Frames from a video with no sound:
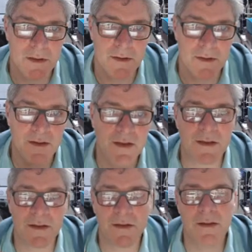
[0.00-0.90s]
that
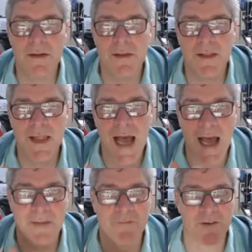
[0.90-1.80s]

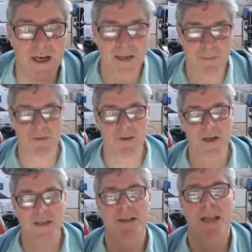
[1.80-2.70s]
that really
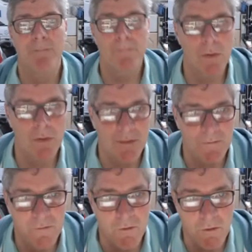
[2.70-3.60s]
provides an endpoint
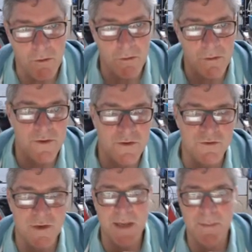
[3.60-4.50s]
for
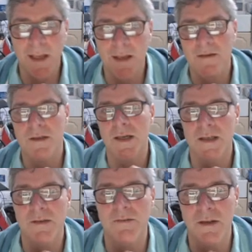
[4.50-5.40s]
streaming type
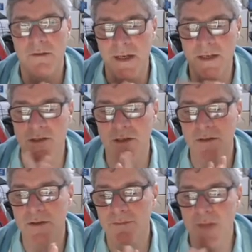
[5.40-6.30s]

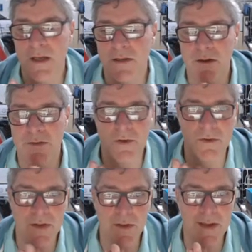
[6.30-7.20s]
configurations. So if you're
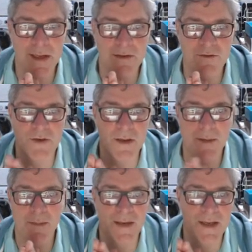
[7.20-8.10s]
doing
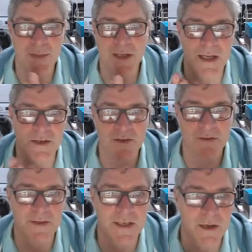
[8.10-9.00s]
streaming manipulation of
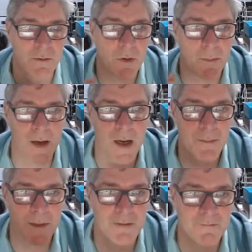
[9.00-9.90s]
video or
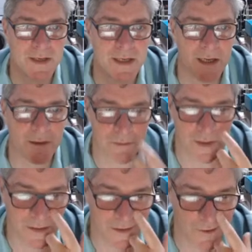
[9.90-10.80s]
pipeline video,
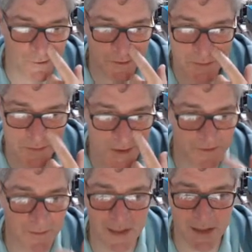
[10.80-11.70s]
and Laurie will be
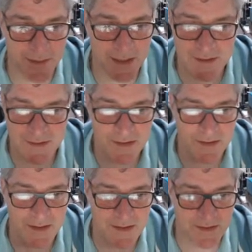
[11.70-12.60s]
familiar with this
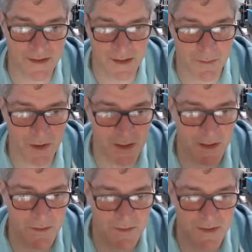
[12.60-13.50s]
because he started
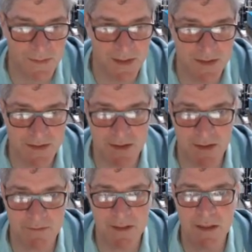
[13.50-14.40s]
working on some of this stuff,